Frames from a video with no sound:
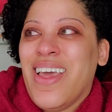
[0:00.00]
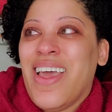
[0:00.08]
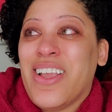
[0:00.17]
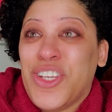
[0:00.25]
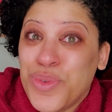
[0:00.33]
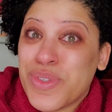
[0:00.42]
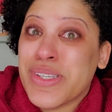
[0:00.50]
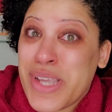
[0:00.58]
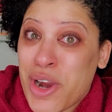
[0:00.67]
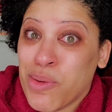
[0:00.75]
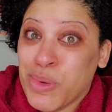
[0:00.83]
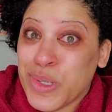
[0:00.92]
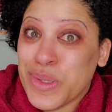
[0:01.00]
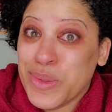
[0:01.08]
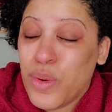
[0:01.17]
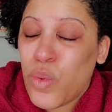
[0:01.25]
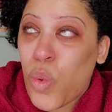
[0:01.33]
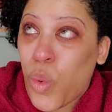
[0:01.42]
And she was a terrible
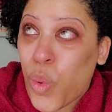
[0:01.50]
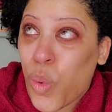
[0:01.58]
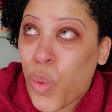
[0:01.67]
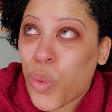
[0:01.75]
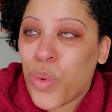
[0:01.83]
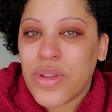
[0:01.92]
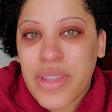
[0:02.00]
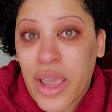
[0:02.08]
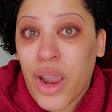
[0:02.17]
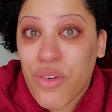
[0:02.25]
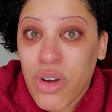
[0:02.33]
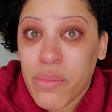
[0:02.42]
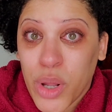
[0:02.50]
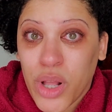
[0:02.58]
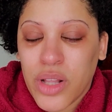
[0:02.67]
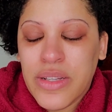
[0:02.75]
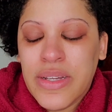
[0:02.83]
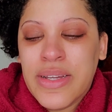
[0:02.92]
2. Ooh,
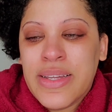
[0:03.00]
terrible.